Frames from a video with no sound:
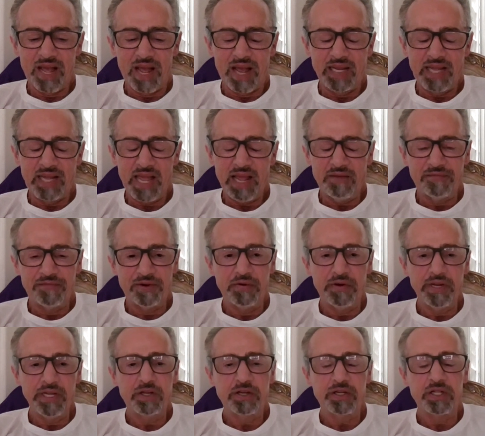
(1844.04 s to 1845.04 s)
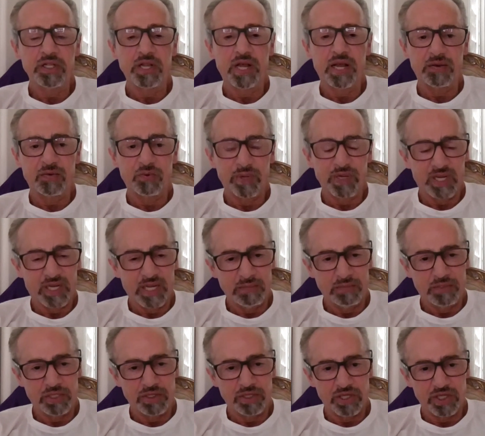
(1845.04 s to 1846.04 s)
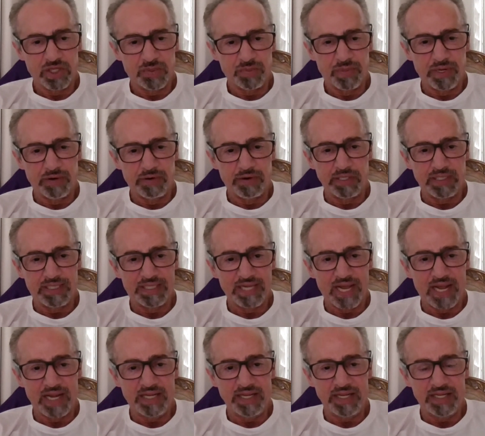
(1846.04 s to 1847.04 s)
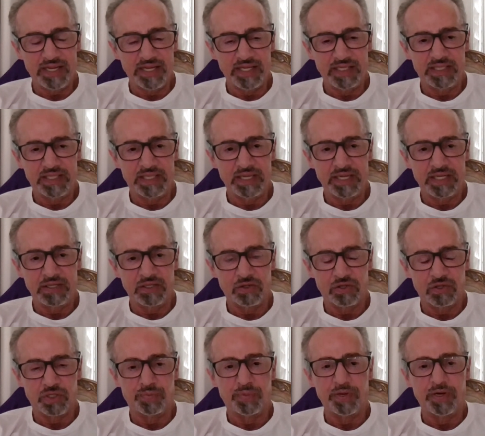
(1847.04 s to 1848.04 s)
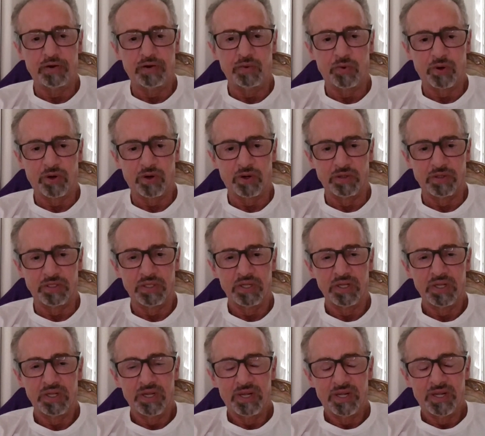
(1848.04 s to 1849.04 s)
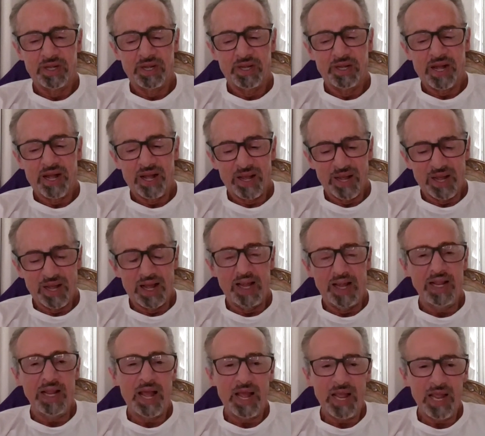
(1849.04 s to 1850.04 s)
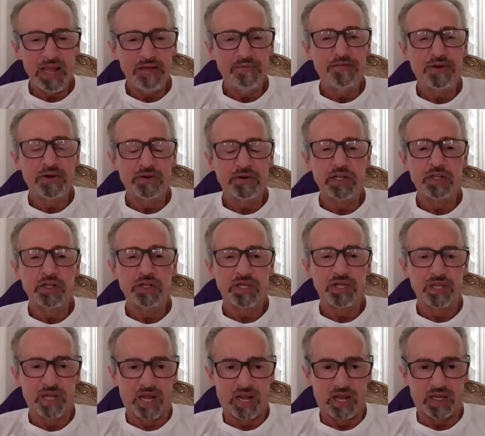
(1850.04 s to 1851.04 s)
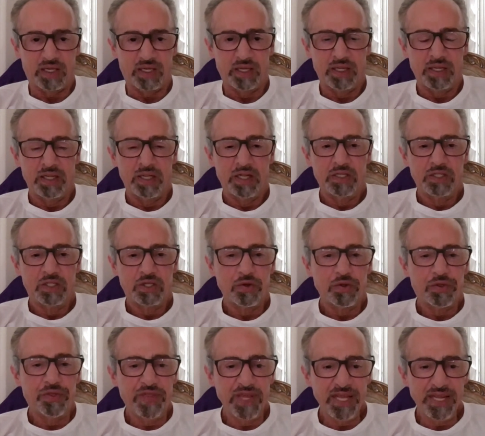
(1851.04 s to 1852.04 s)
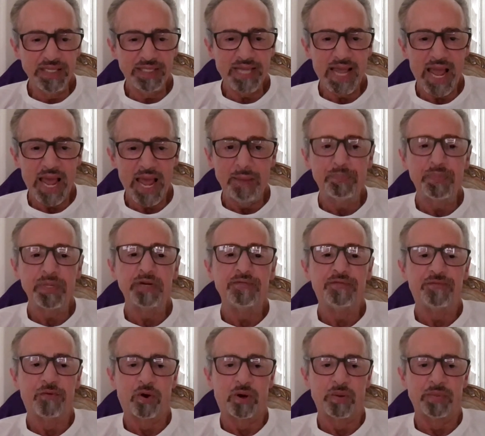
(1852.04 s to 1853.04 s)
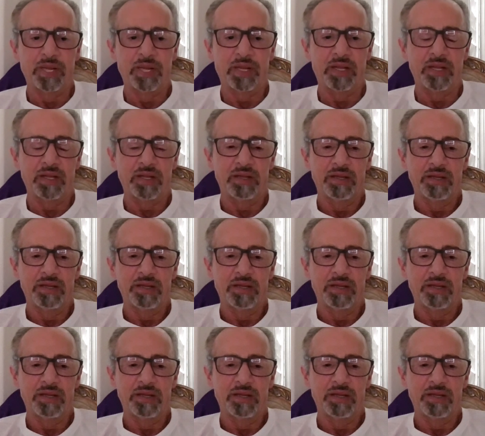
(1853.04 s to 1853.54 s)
I have very good luck when it comes to the spirit, psychic instincts, or spirit worlds. I have very good luck. So things happen for me.